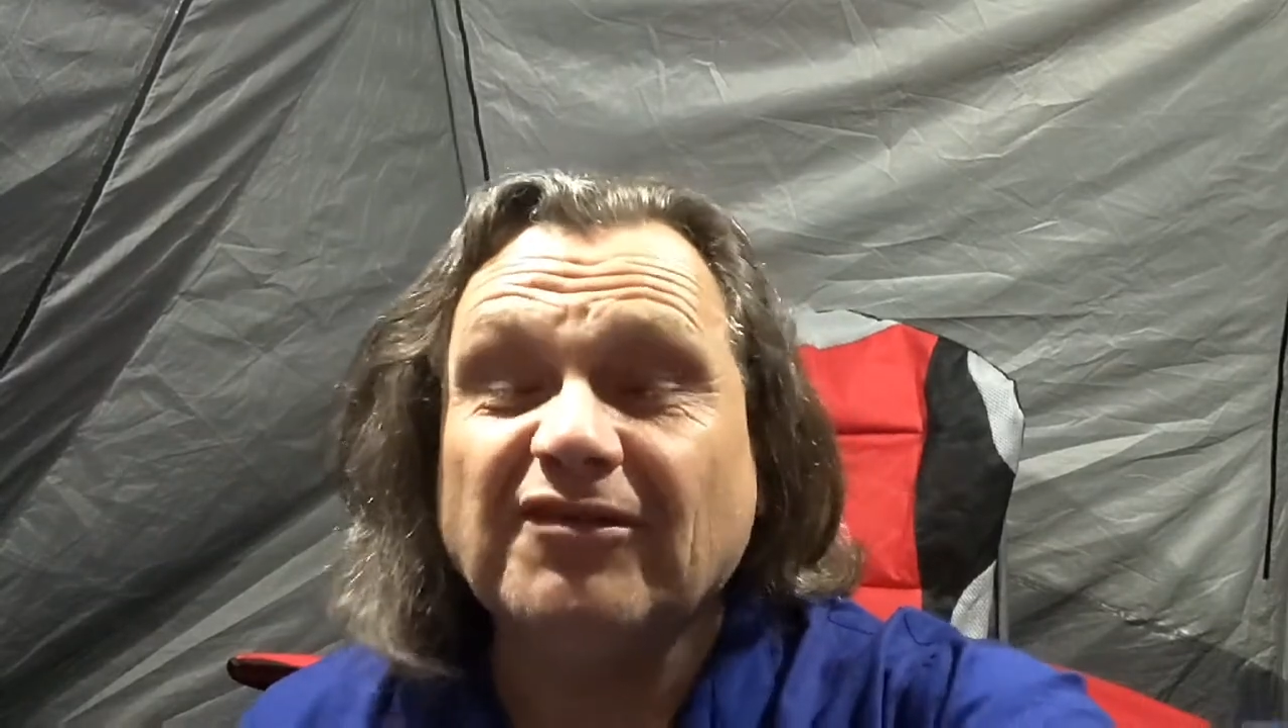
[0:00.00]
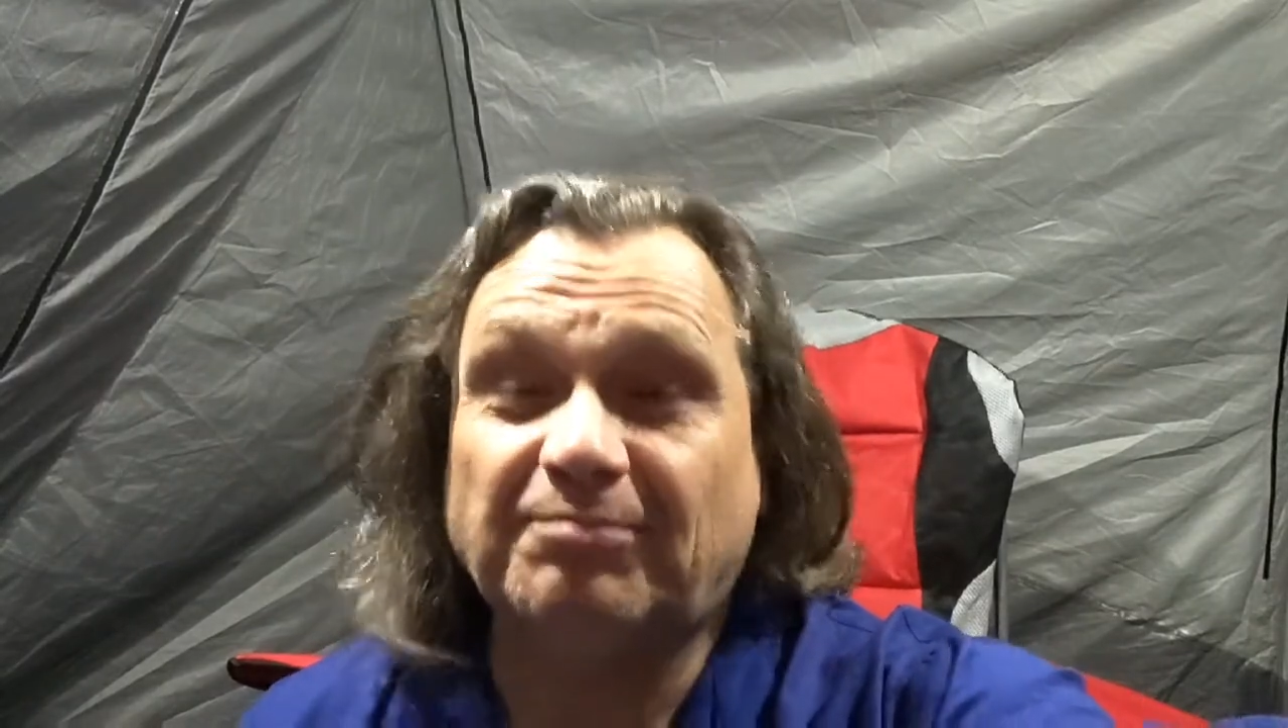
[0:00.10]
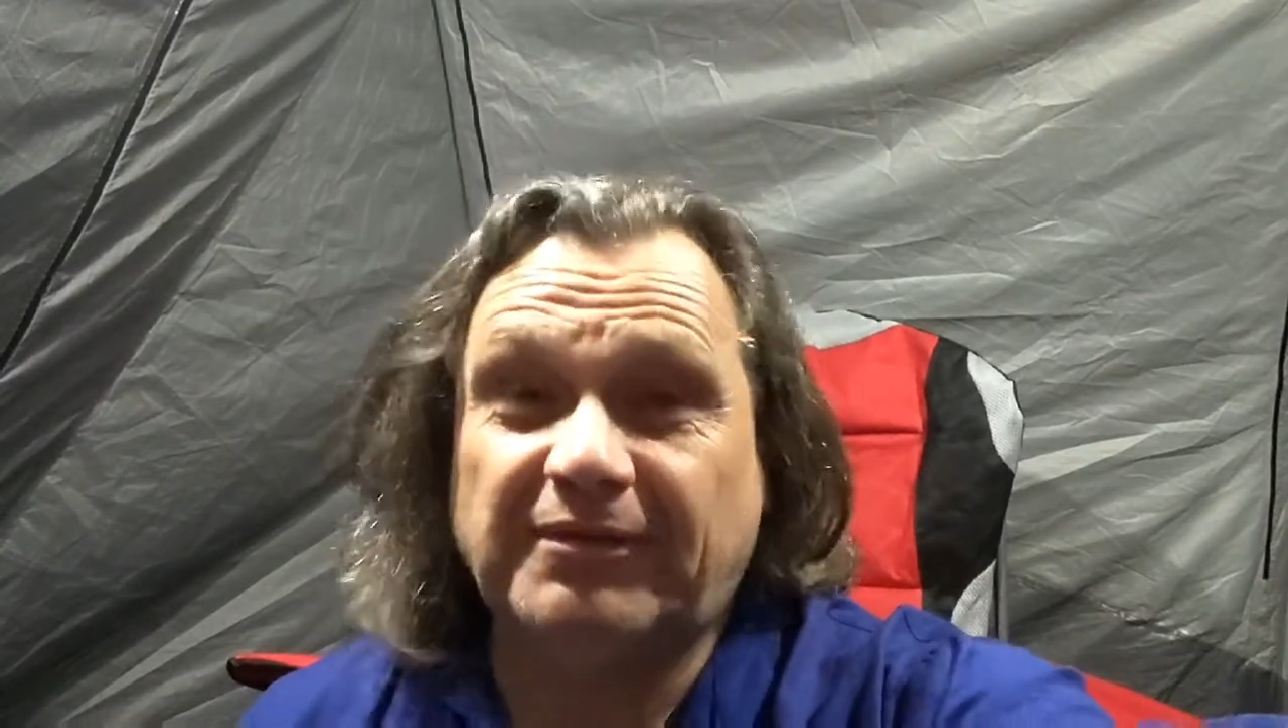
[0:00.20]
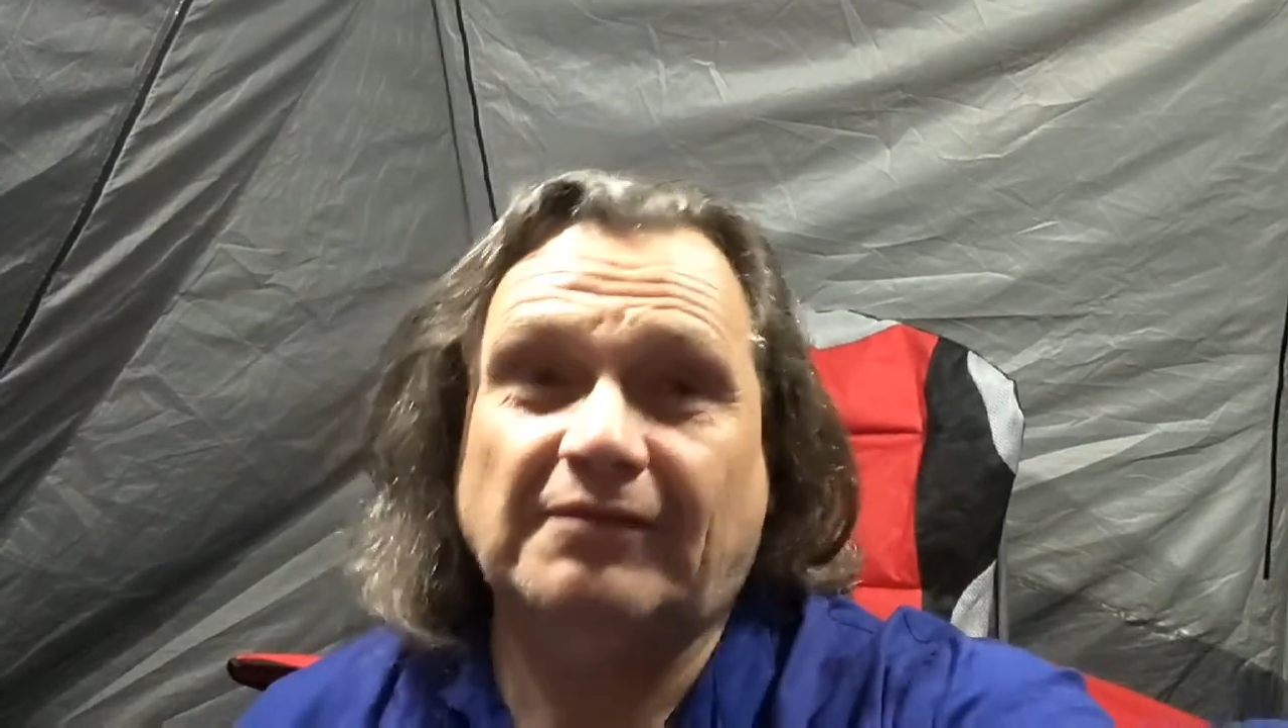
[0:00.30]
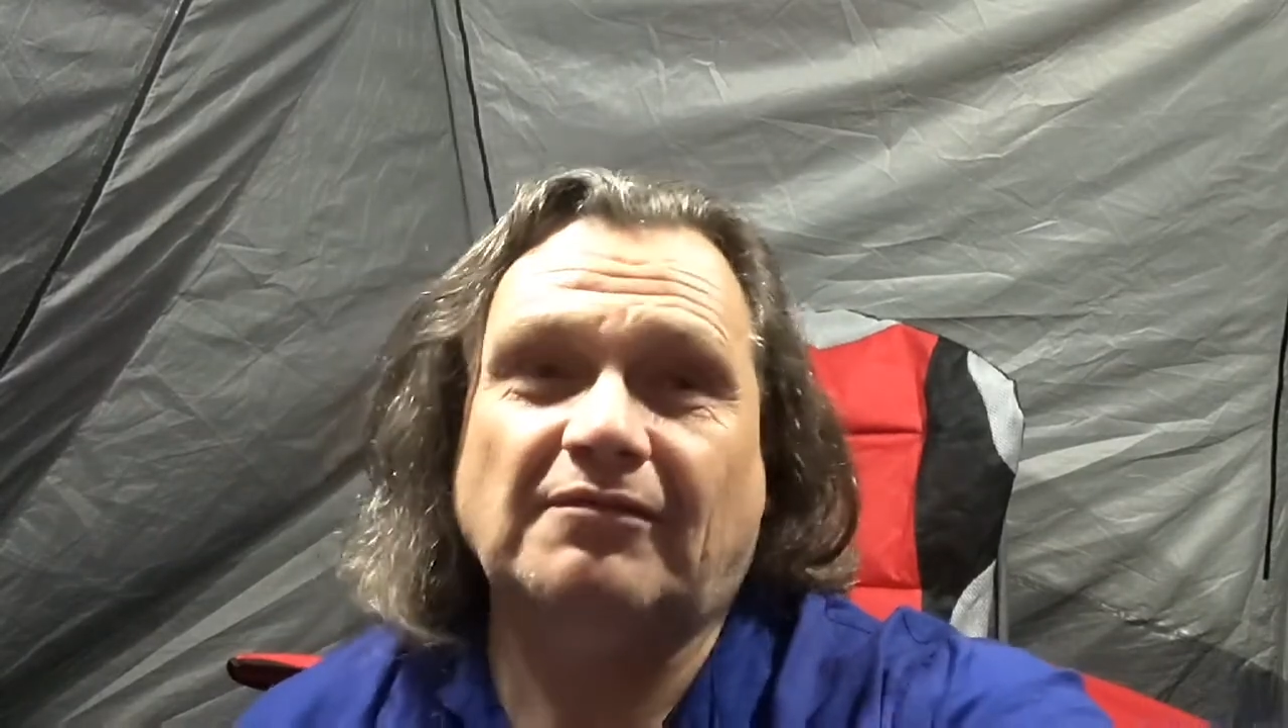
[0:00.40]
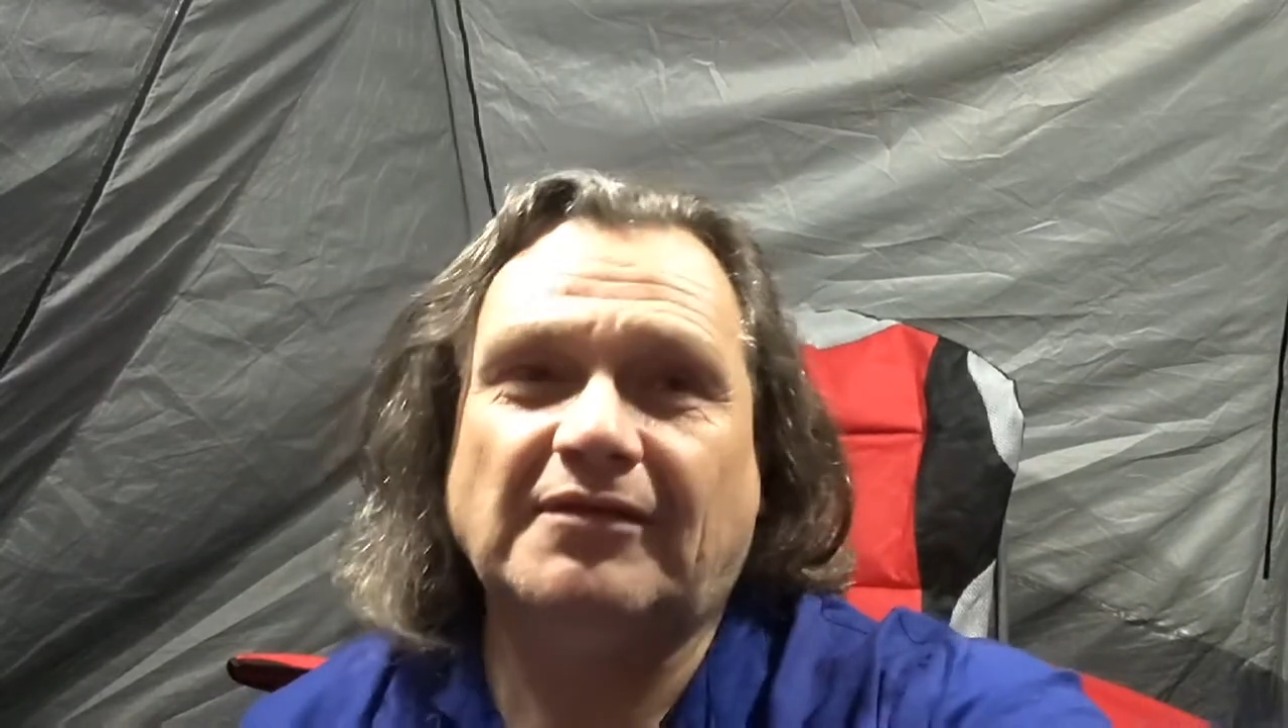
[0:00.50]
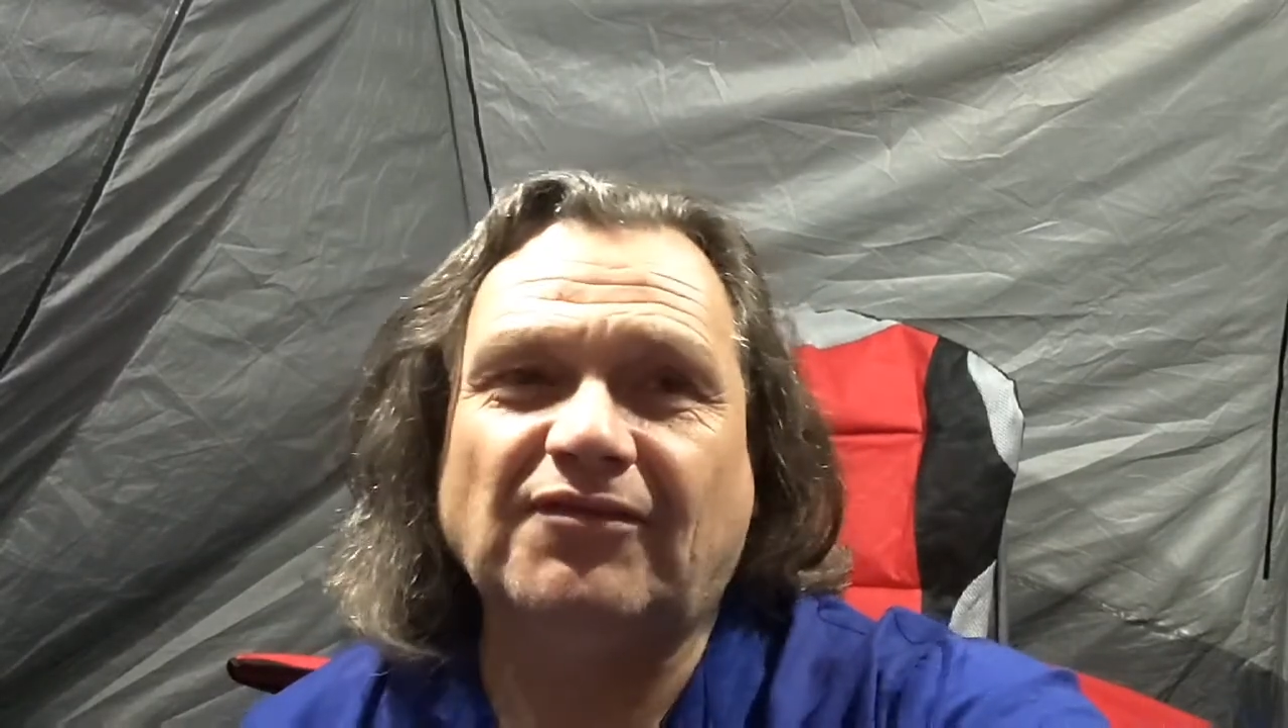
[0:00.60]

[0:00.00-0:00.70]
this particular in